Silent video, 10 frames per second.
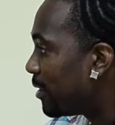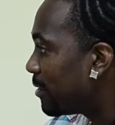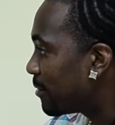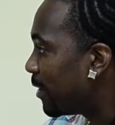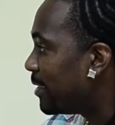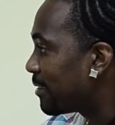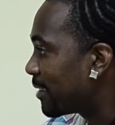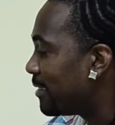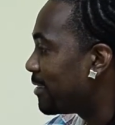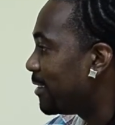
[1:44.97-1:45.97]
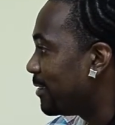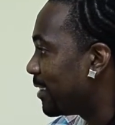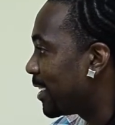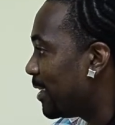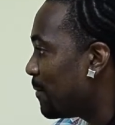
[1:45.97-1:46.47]
So I just continued to
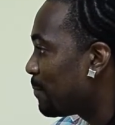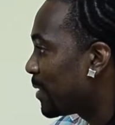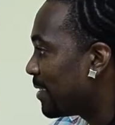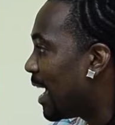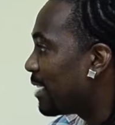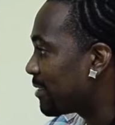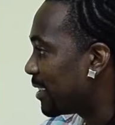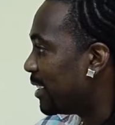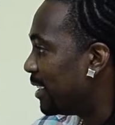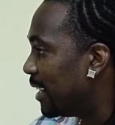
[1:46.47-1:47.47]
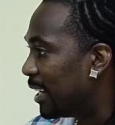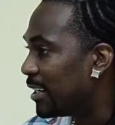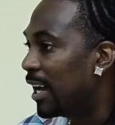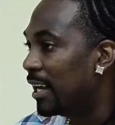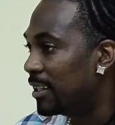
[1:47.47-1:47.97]
keep that style
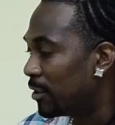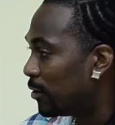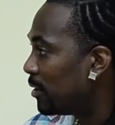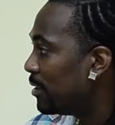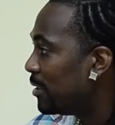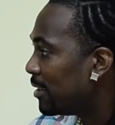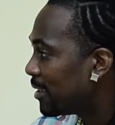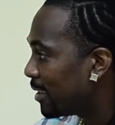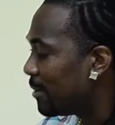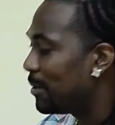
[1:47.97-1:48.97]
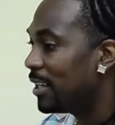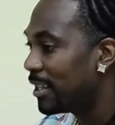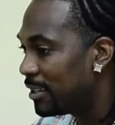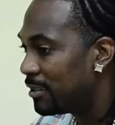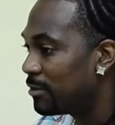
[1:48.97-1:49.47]
and you know, keep the
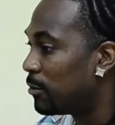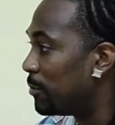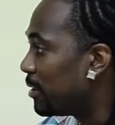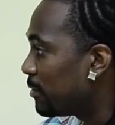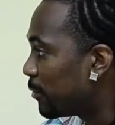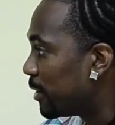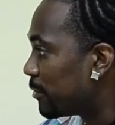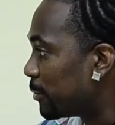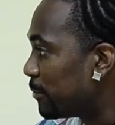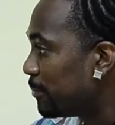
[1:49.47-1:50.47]
ladies with me right through.